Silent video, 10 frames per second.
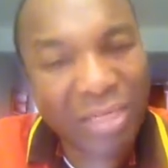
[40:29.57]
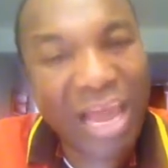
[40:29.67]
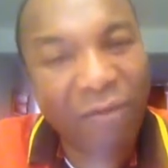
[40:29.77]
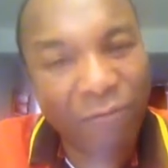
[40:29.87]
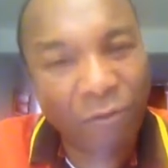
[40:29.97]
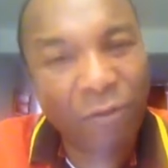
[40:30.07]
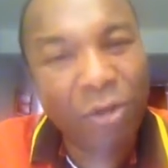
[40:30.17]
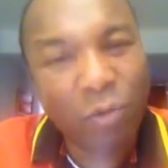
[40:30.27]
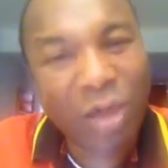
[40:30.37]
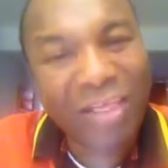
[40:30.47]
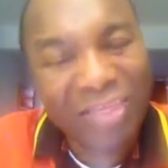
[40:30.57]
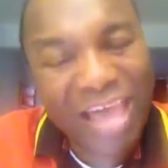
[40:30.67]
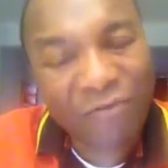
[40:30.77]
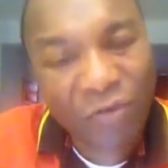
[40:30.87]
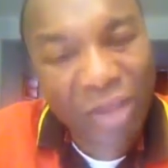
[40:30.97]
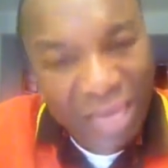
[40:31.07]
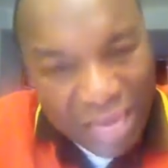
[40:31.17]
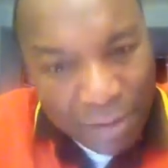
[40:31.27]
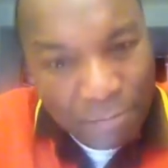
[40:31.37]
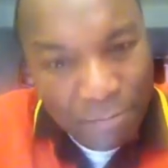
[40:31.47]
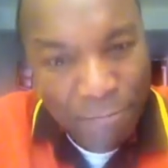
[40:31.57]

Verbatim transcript: there for. We are there for Him.